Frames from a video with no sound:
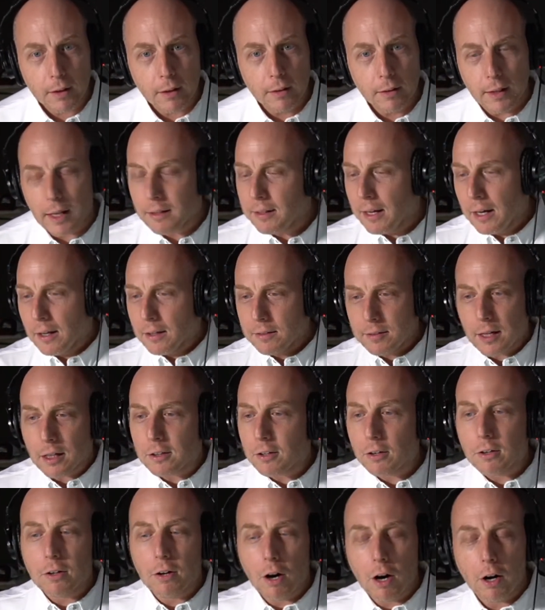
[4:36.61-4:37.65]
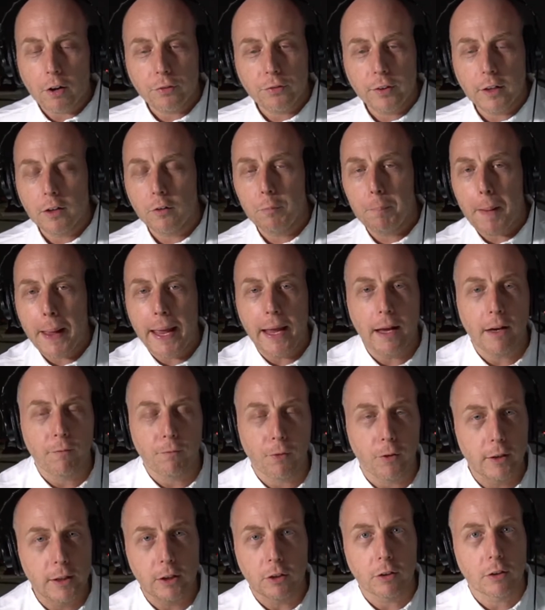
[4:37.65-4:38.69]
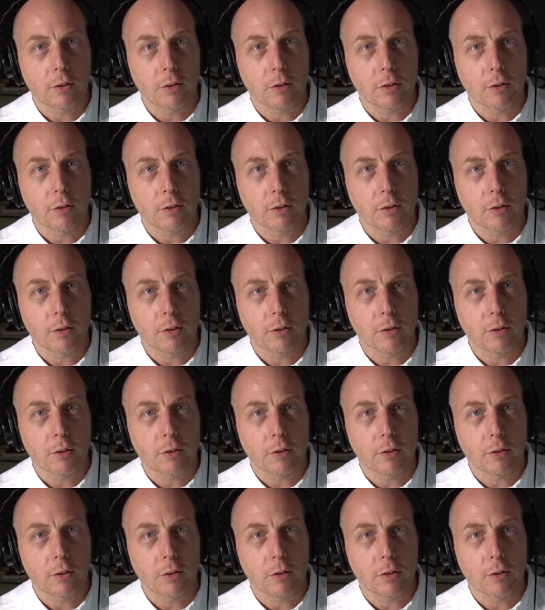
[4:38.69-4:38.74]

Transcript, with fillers: That Tucker Carlson is paying for Neil